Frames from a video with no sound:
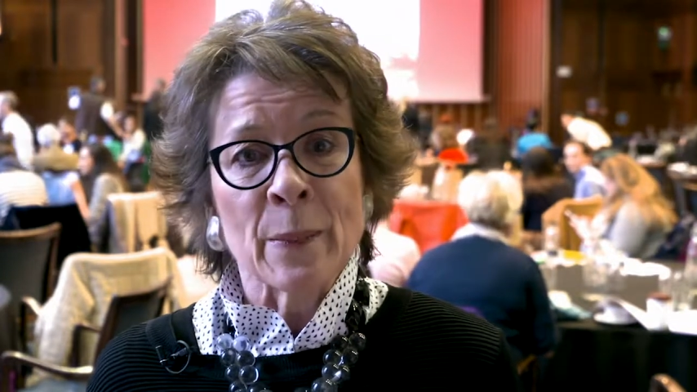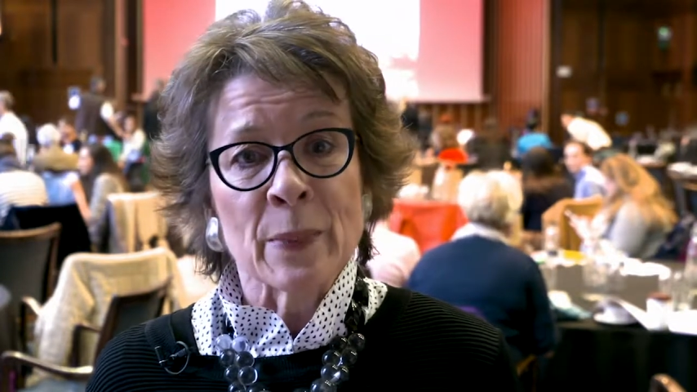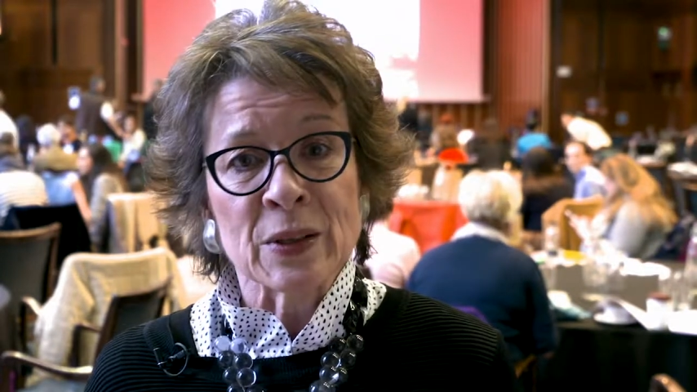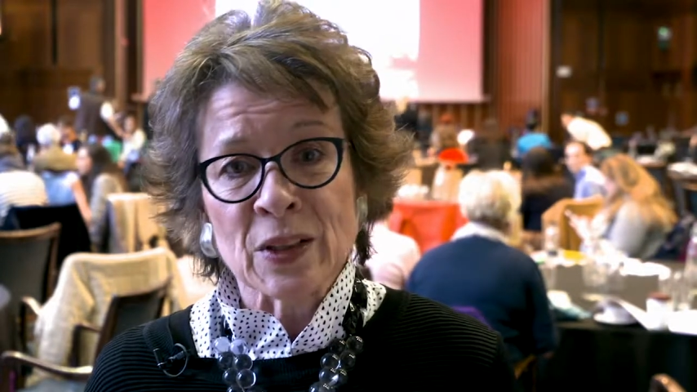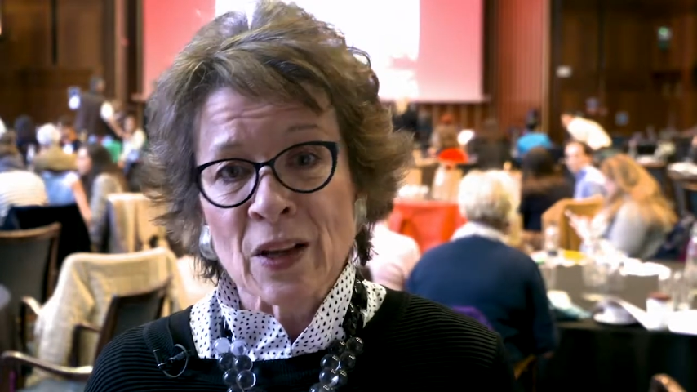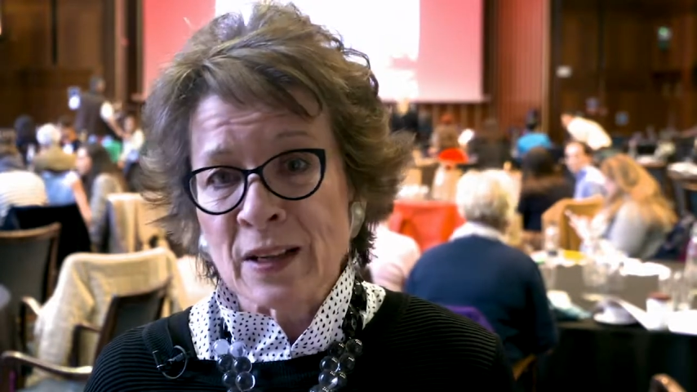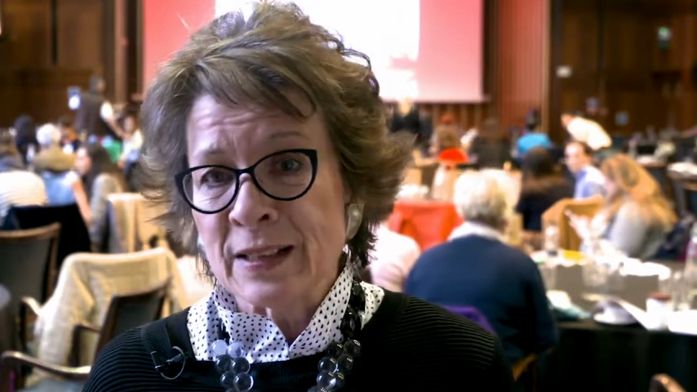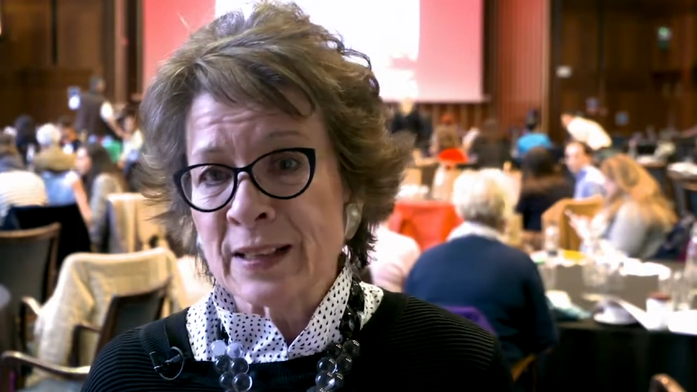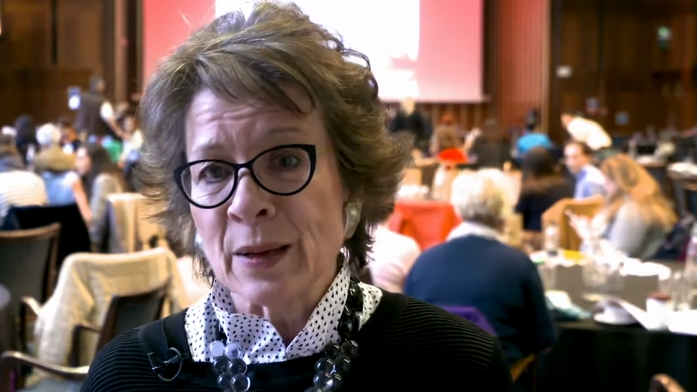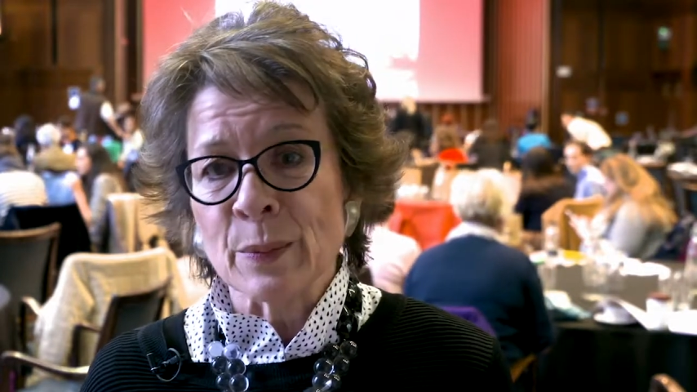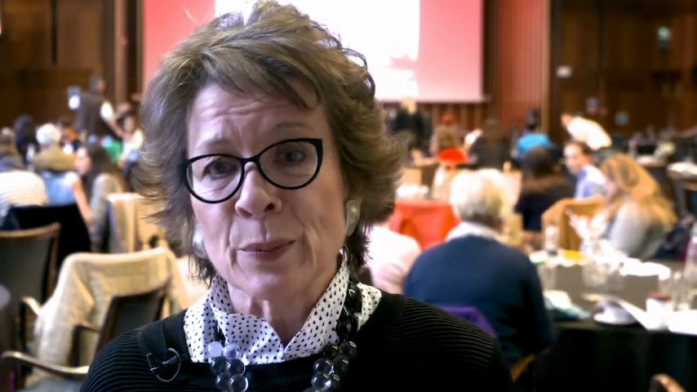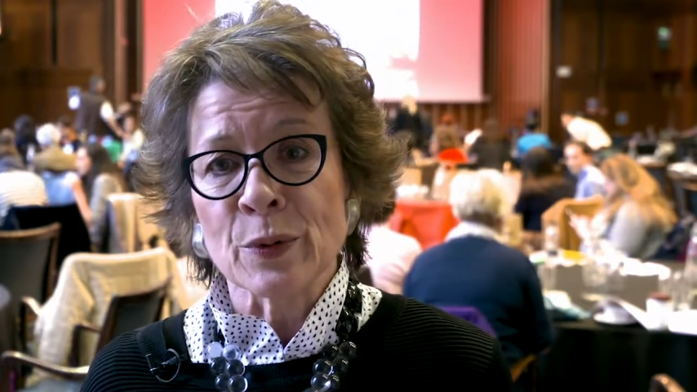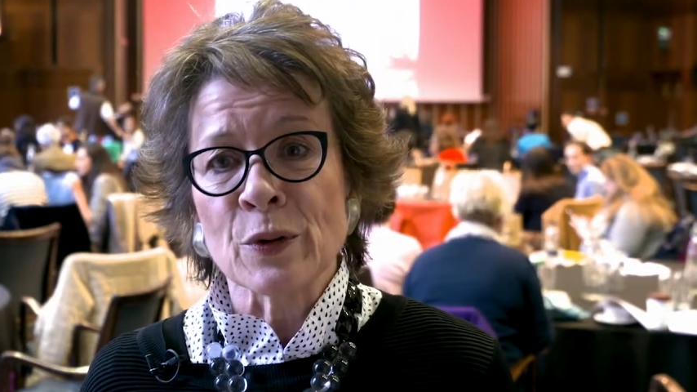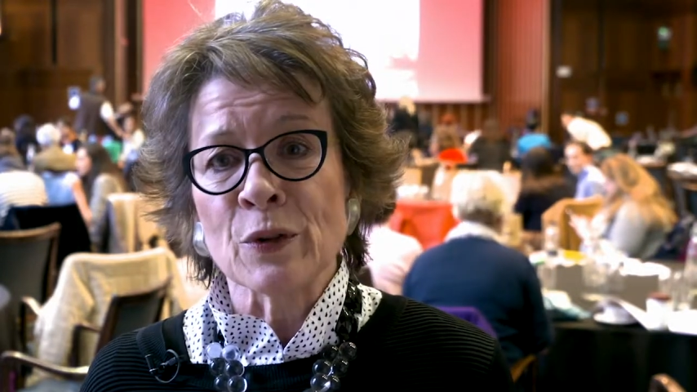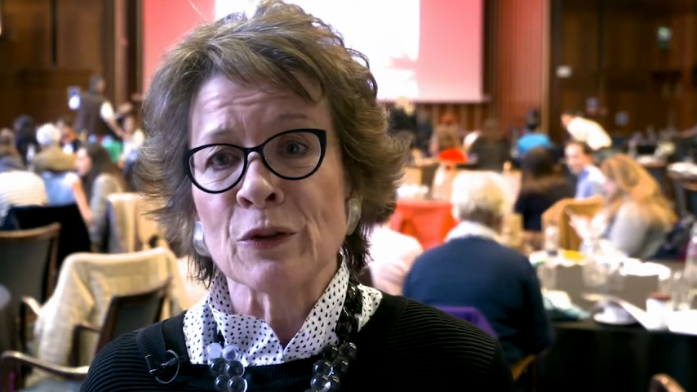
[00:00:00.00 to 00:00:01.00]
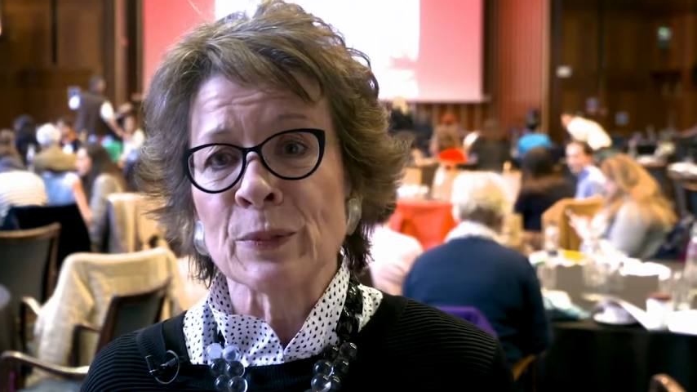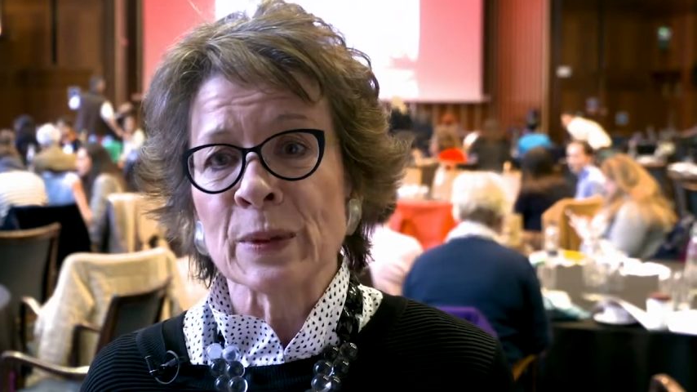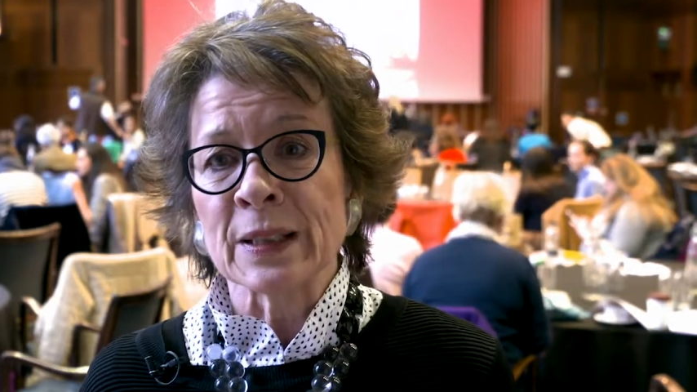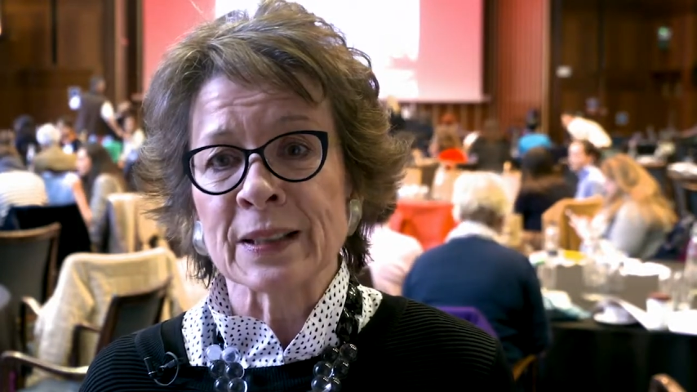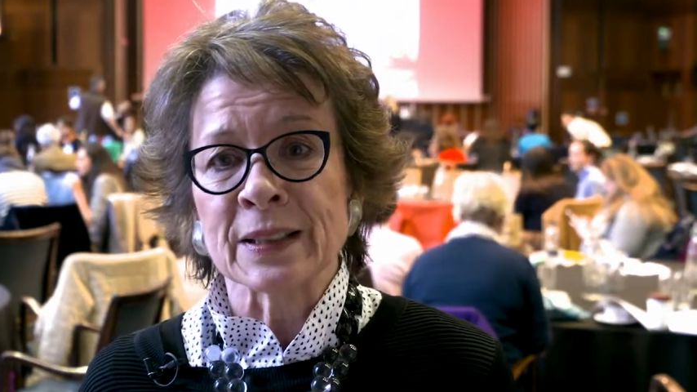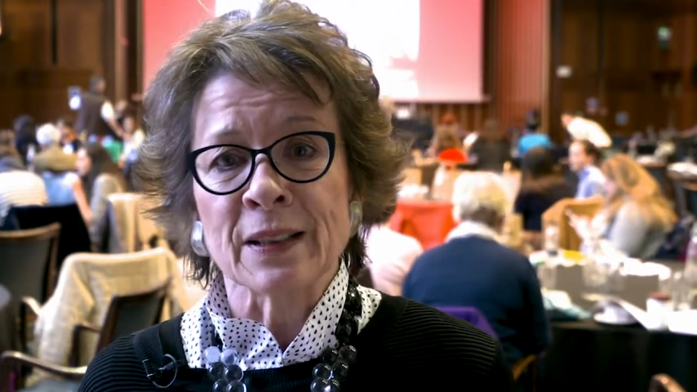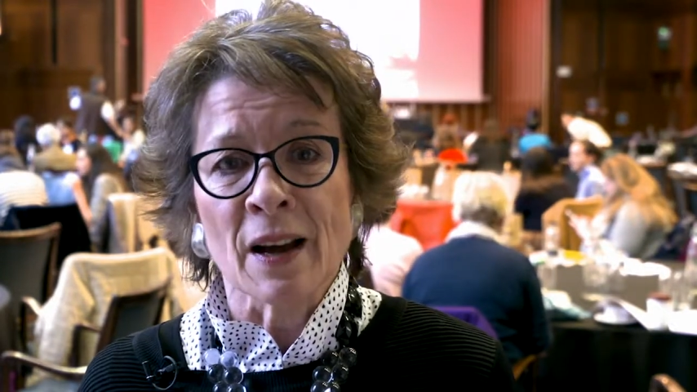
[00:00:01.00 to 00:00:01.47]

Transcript: maternity improvement,